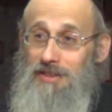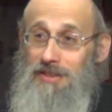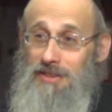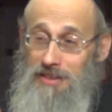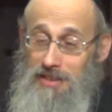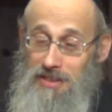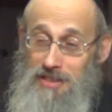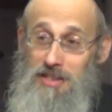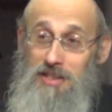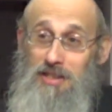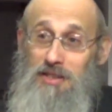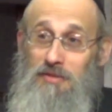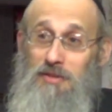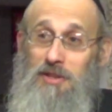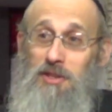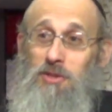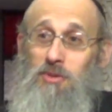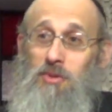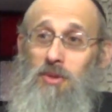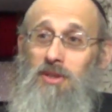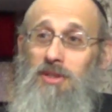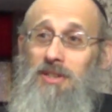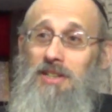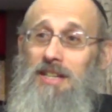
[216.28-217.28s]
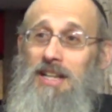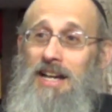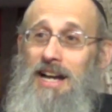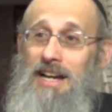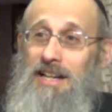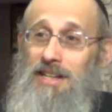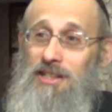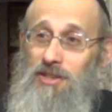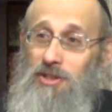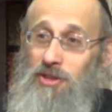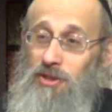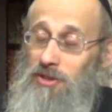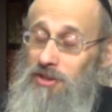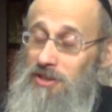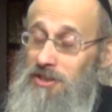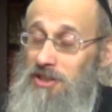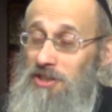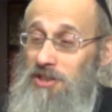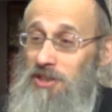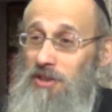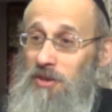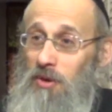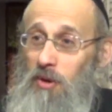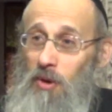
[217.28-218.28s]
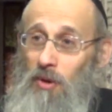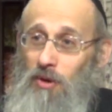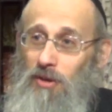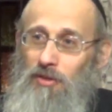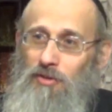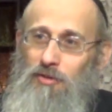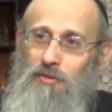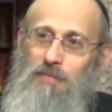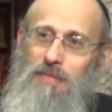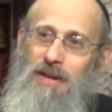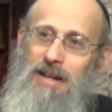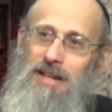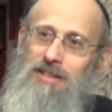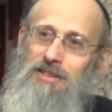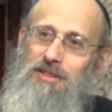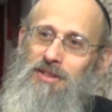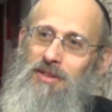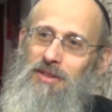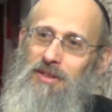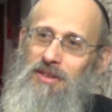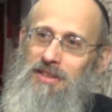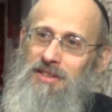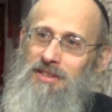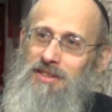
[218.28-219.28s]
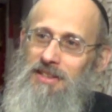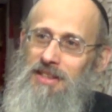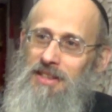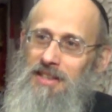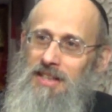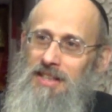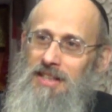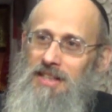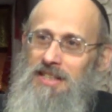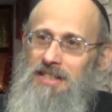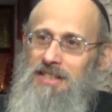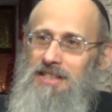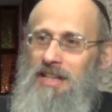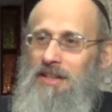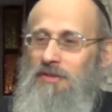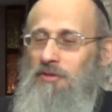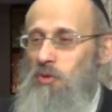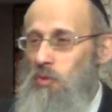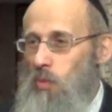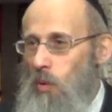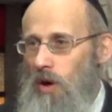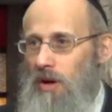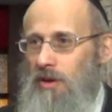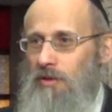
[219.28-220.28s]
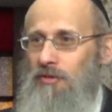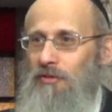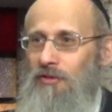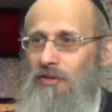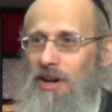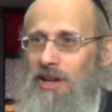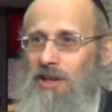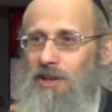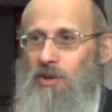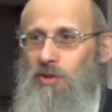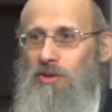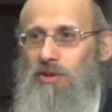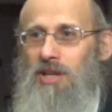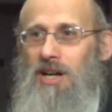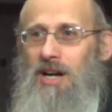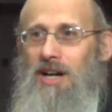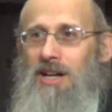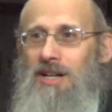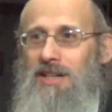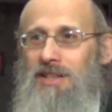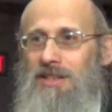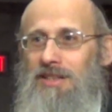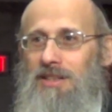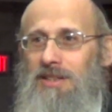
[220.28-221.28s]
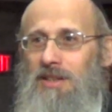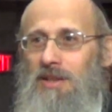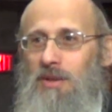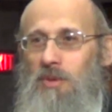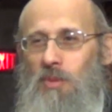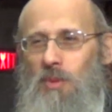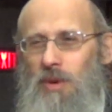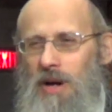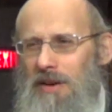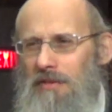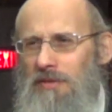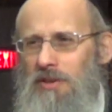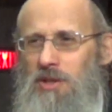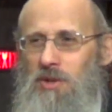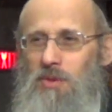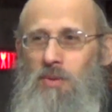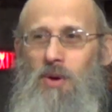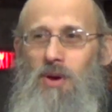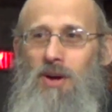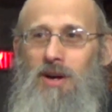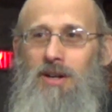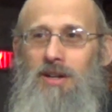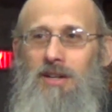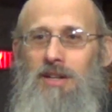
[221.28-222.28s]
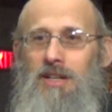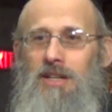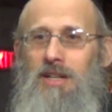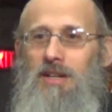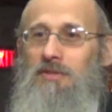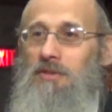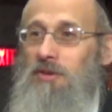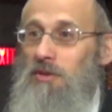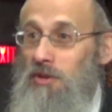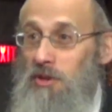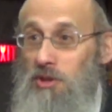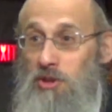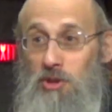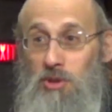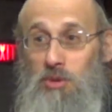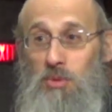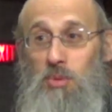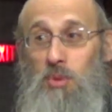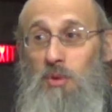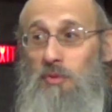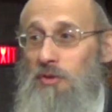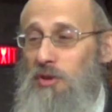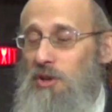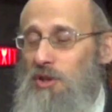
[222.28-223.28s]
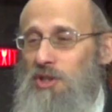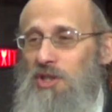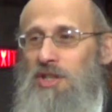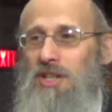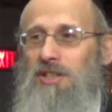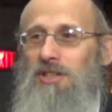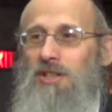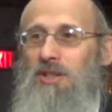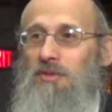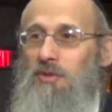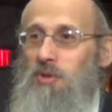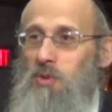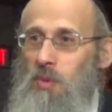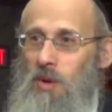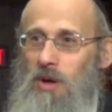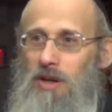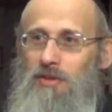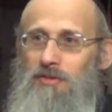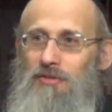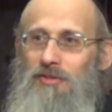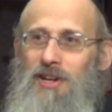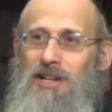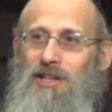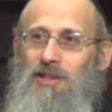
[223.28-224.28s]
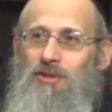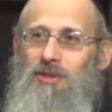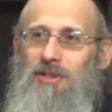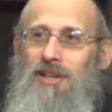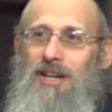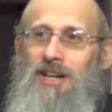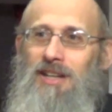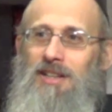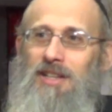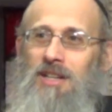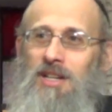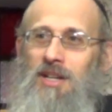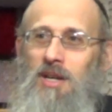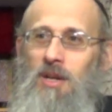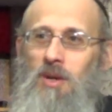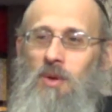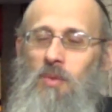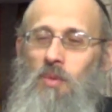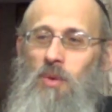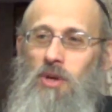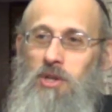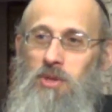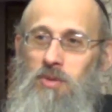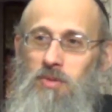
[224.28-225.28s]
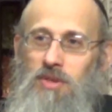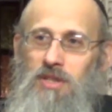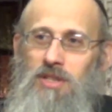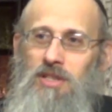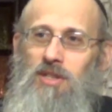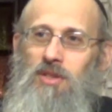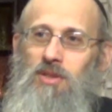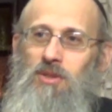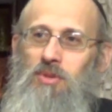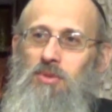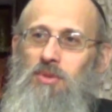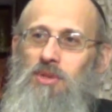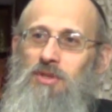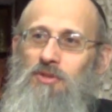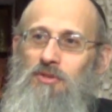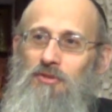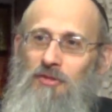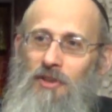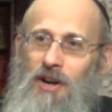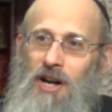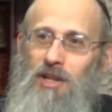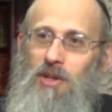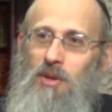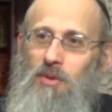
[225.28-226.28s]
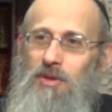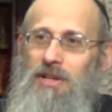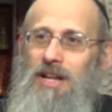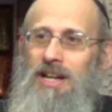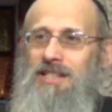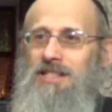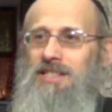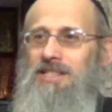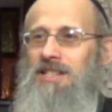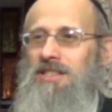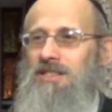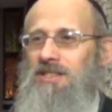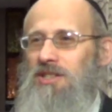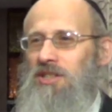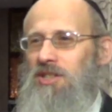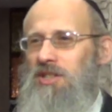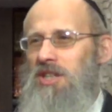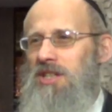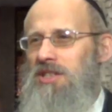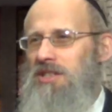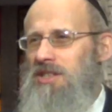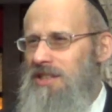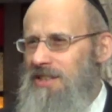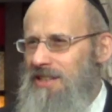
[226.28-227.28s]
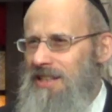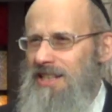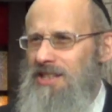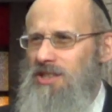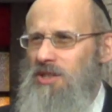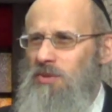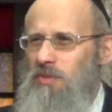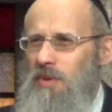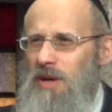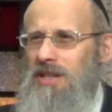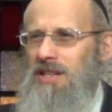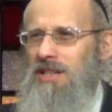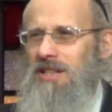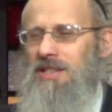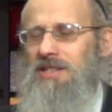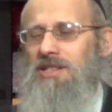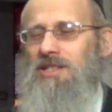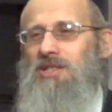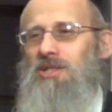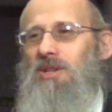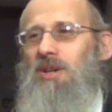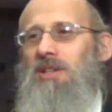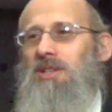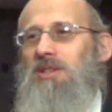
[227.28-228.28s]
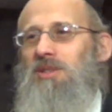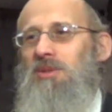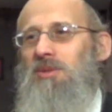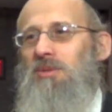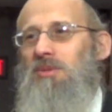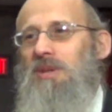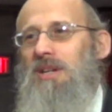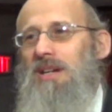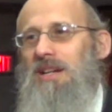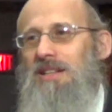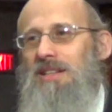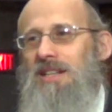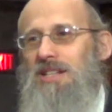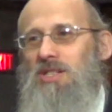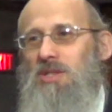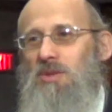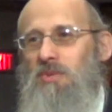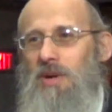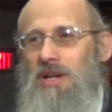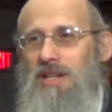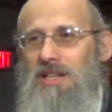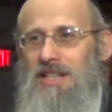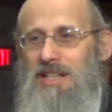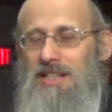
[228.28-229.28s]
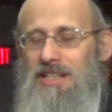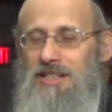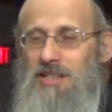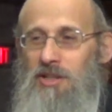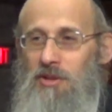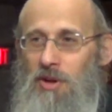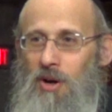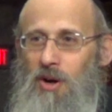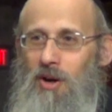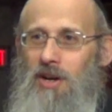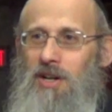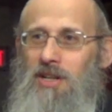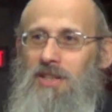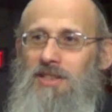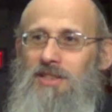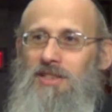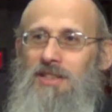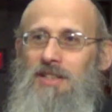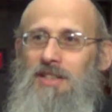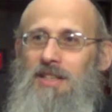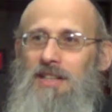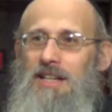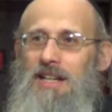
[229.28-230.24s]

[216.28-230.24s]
this individual, and in turn teaching all of mankind is that if you want to follow God, wherever you are, if you're a Jew or if you're a Gentile, if you want to follow God, what you need to do is follow that sense of justice that's already inside you, that's already in your heart,